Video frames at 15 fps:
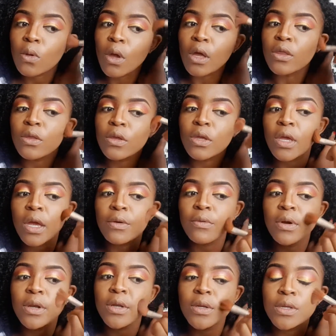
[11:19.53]
I think Get
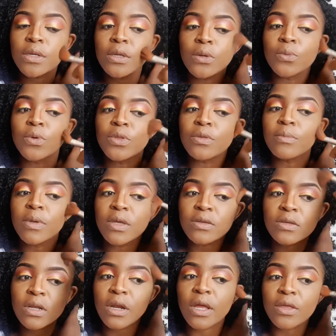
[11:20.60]
Ready With
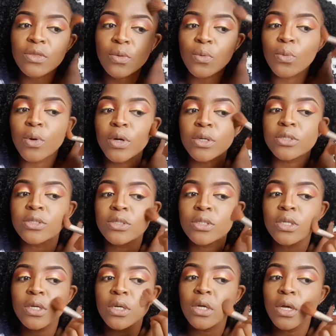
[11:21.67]
Me's are like the
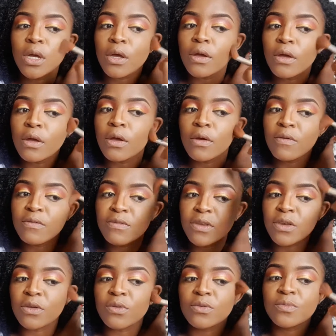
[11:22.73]
worst
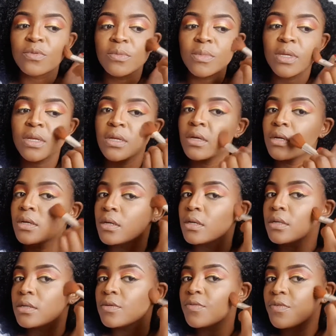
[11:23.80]
videos for me
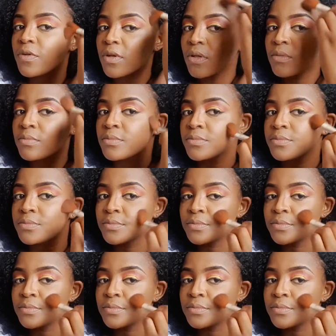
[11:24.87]
to film.